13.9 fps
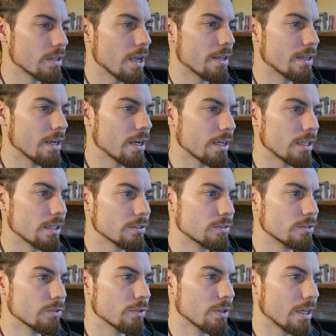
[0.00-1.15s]
and then I can
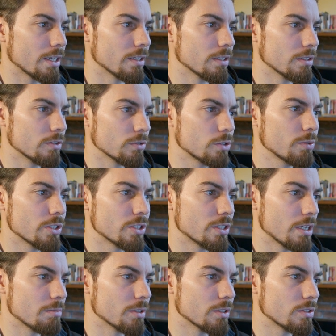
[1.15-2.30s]
do like a little switch
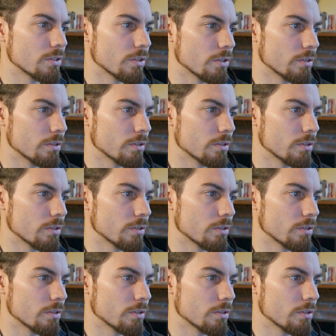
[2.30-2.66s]
statement. So